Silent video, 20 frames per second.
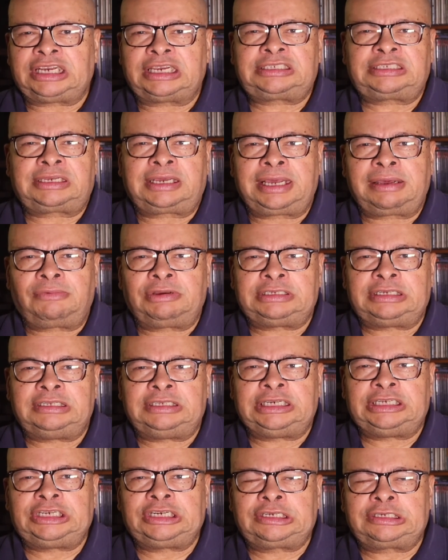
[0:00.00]
Yesterday was
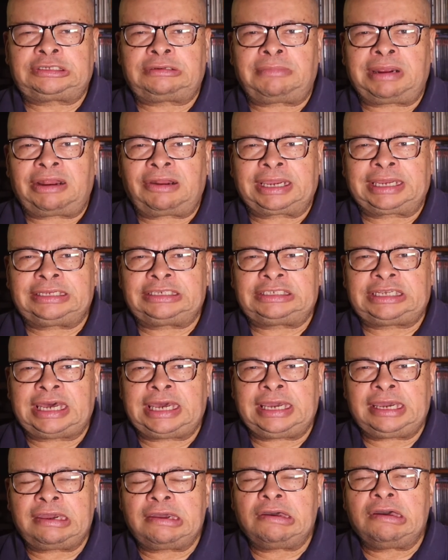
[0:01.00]
Indigenous Americans
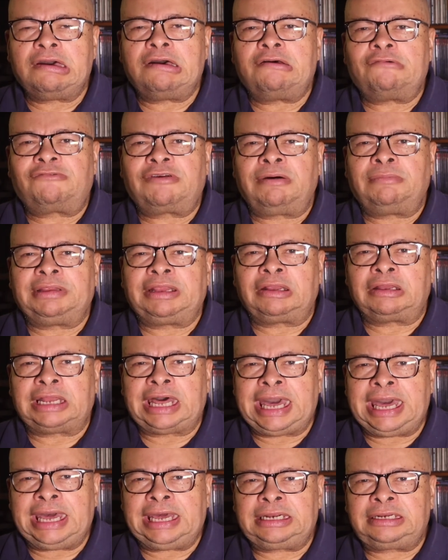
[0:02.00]
Day, from the
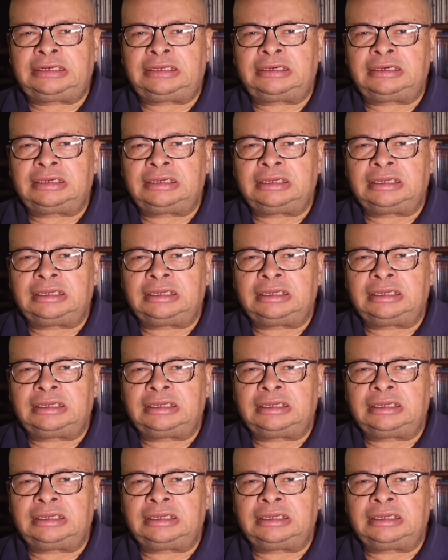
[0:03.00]
land.